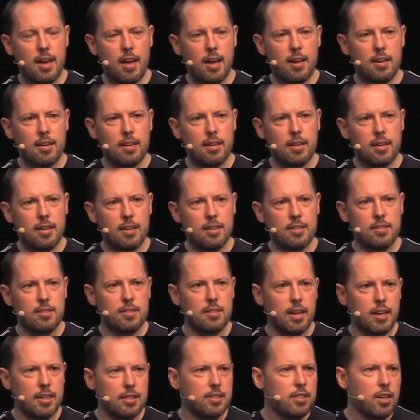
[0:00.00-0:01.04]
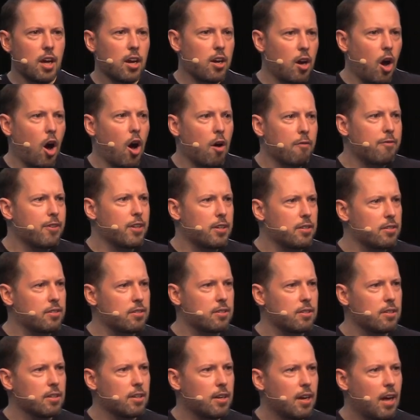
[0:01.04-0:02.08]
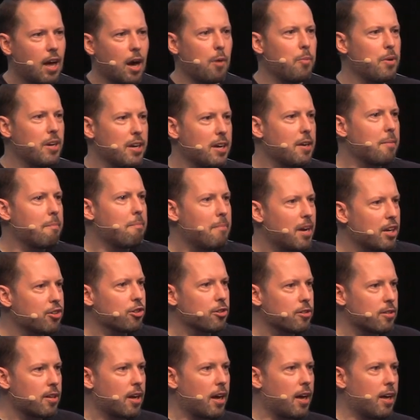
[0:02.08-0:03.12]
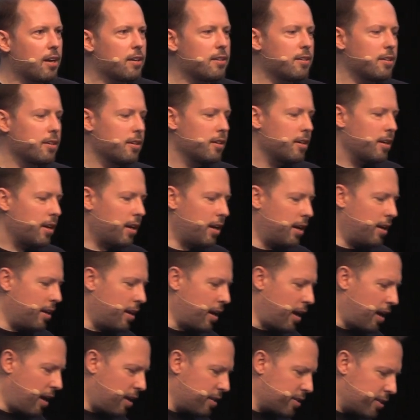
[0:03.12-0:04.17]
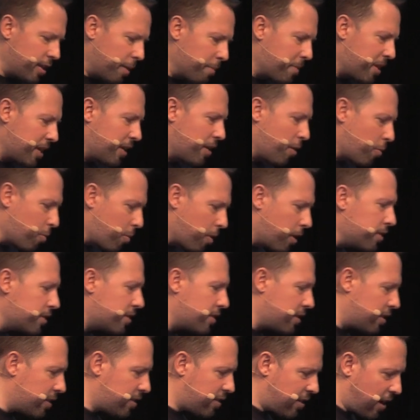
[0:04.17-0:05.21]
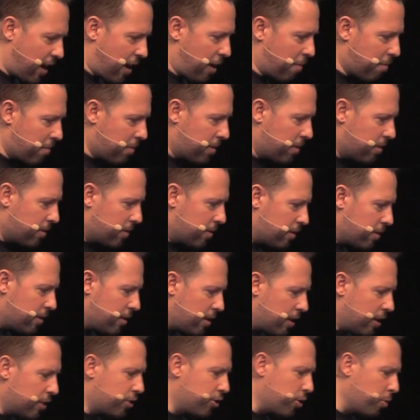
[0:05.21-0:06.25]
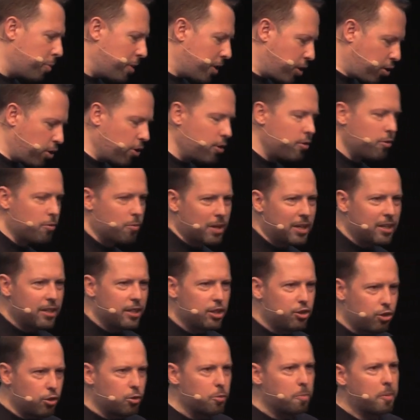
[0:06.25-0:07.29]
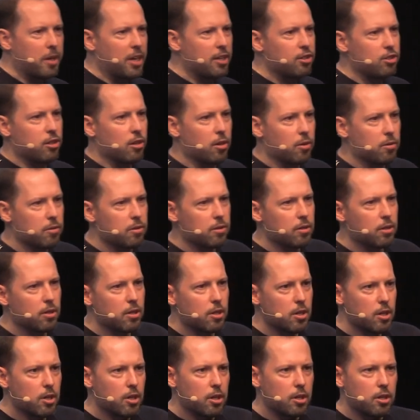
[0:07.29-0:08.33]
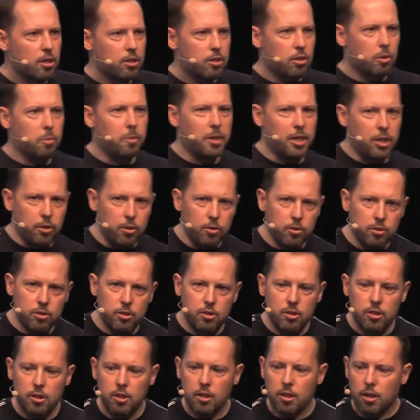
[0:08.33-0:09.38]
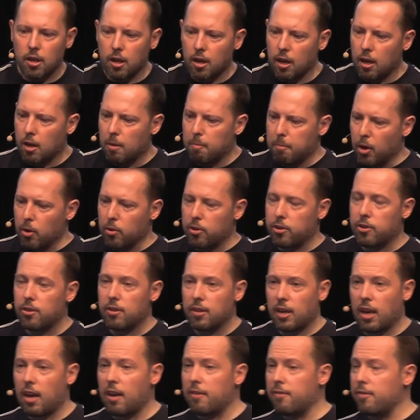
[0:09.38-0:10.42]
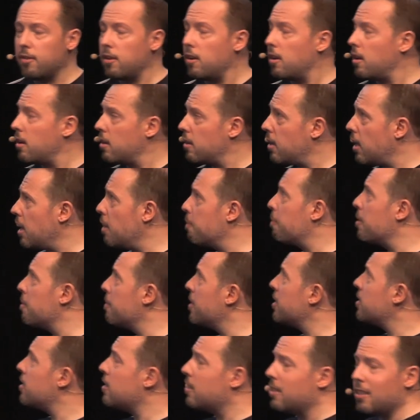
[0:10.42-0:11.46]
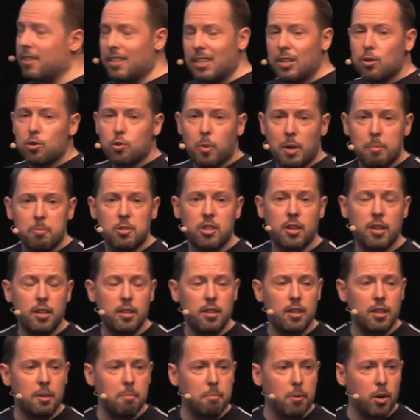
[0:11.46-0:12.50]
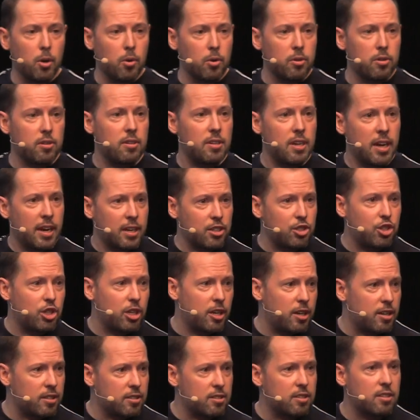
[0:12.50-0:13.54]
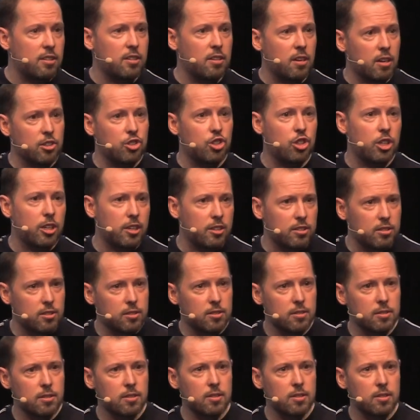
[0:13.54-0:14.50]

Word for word: that is, it's not obvious how we can measure that in something that runs in a tab. And so we couldn't really do page load. So we used uh, both have implemented a news website in both Next.js and Nuxt.js.